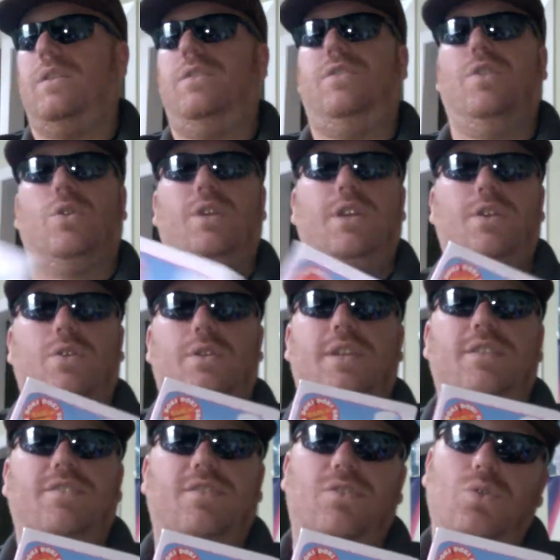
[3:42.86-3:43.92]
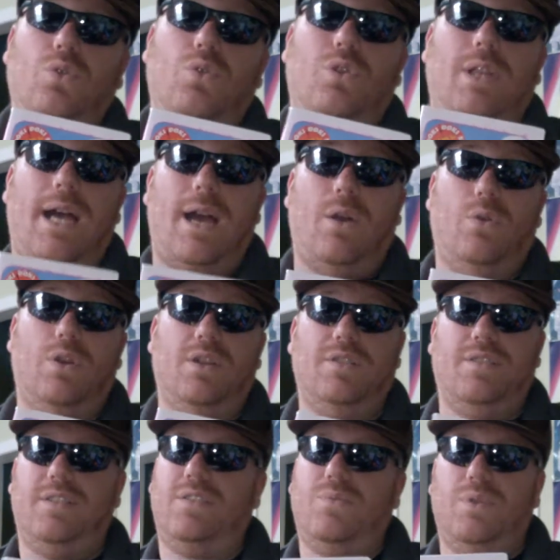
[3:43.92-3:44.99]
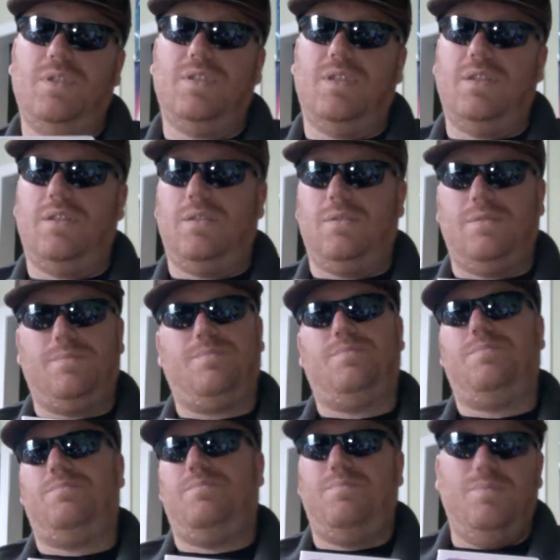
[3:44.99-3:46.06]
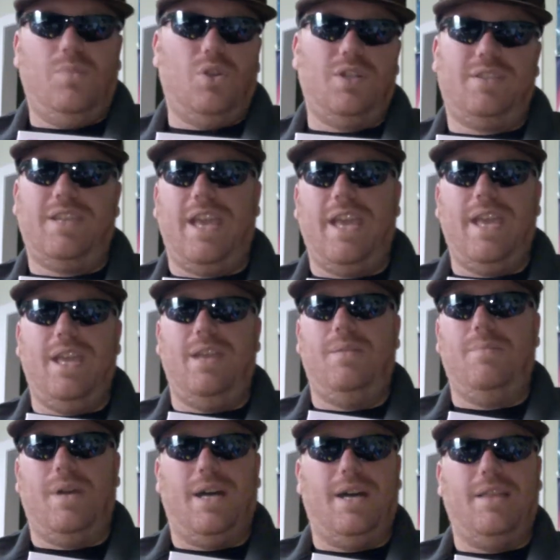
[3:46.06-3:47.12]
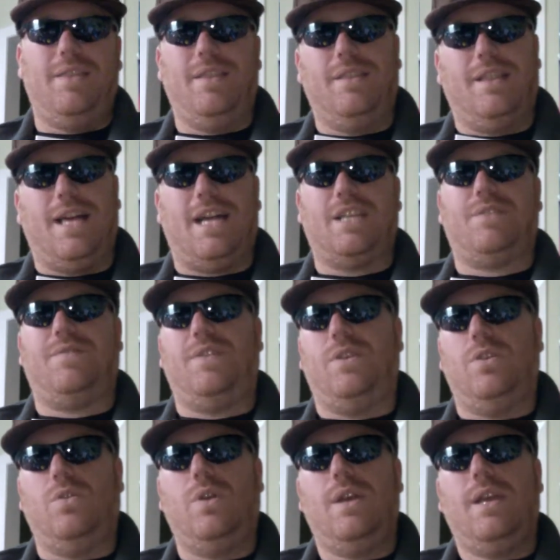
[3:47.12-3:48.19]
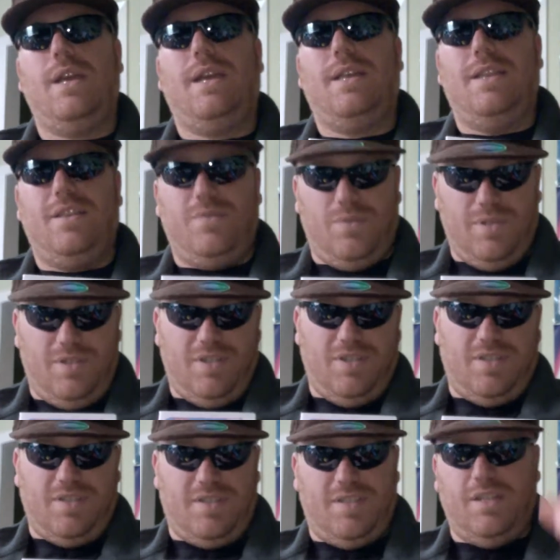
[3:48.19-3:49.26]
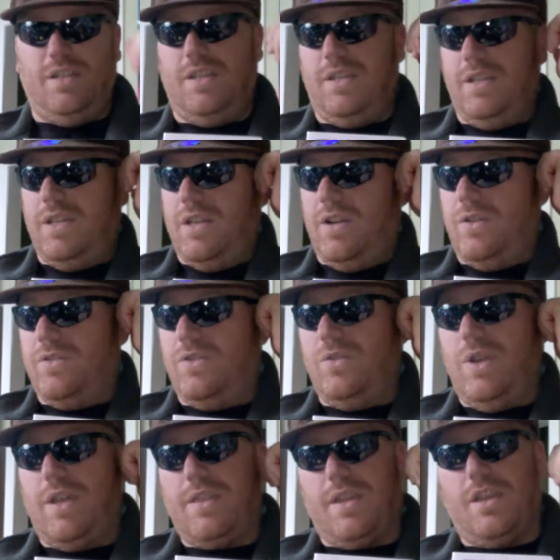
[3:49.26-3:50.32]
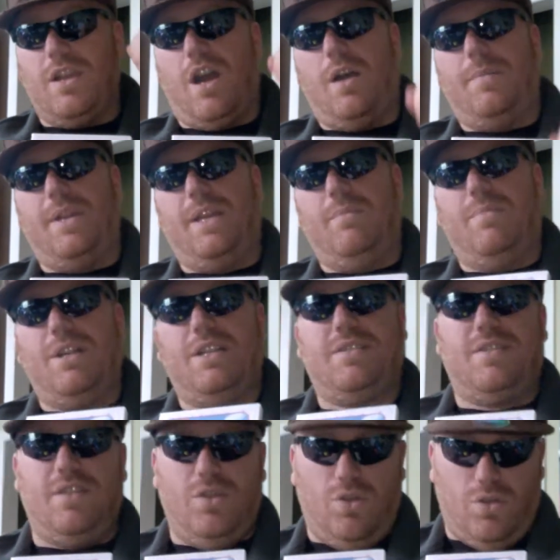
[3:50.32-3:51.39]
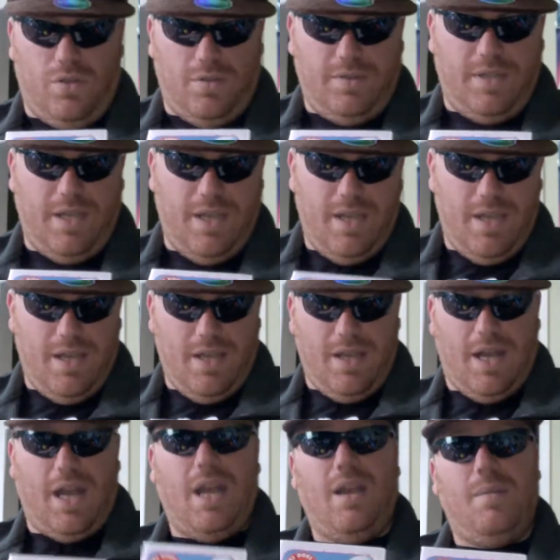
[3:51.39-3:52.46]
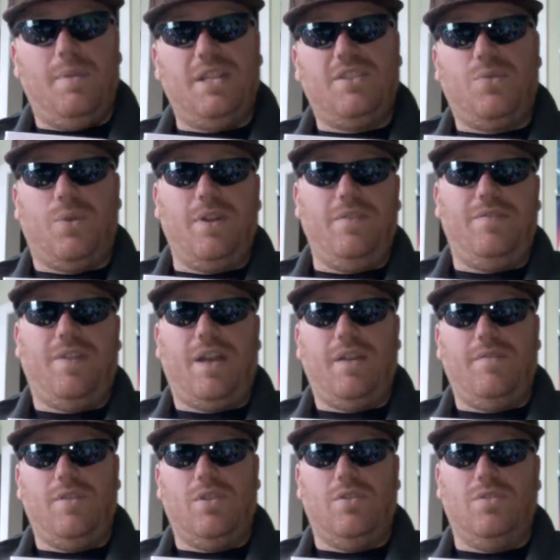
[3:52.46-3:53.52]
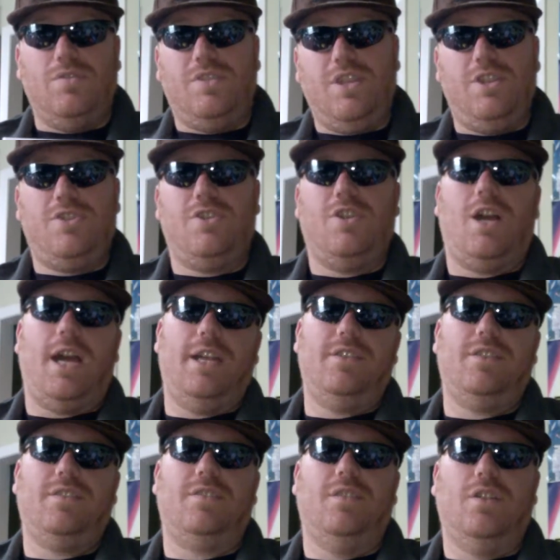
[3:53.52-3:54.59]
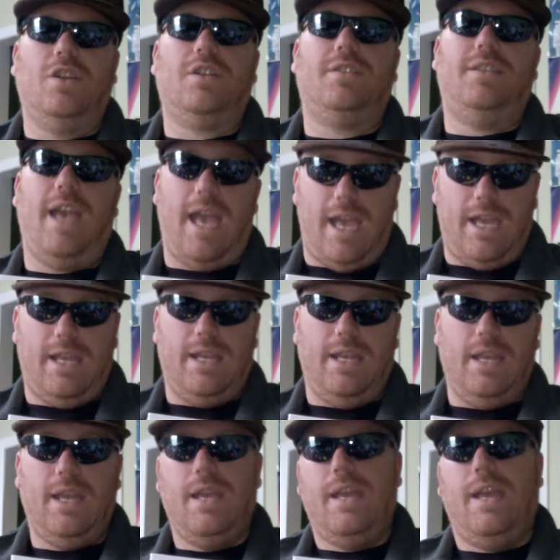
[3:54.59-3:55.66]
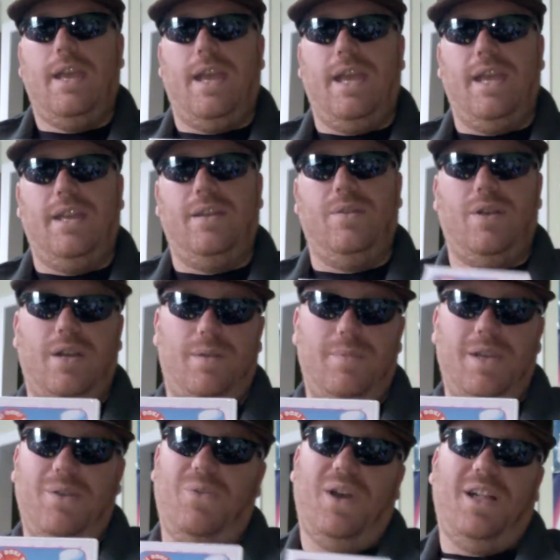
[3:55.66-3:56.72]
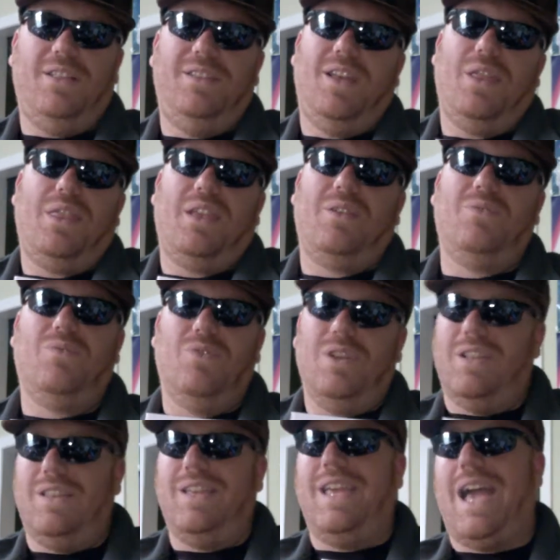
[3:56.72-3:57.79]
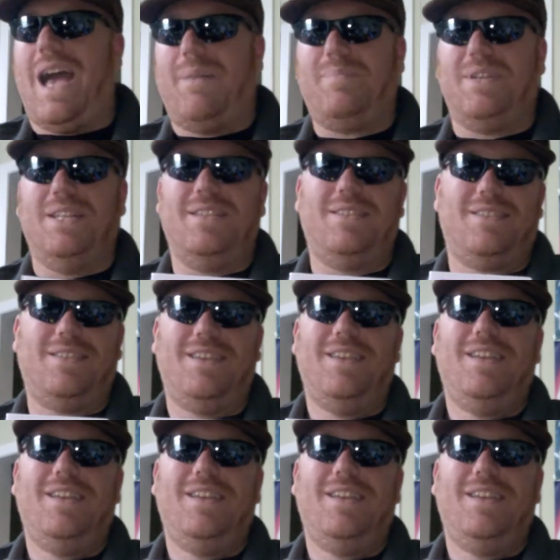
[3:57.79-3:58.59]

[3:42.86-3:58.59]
Doki-Doki School Hours. This one's a little more tame than the last few. This one's just a silly, do-nothing comedy, but it's the old, I am a 25-year-old teacher, I just look 10. And, well, nothing really happens.